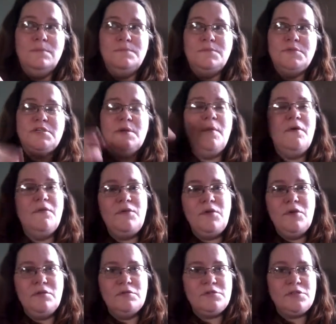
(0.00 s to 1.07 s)
Some of
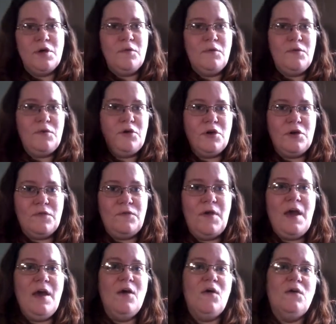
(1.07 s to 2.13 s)
you showed your
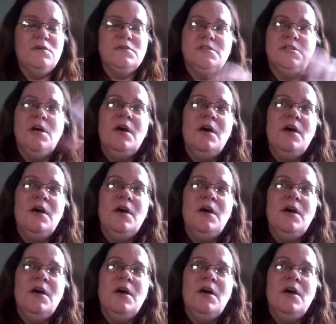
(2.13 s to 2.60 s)
fails.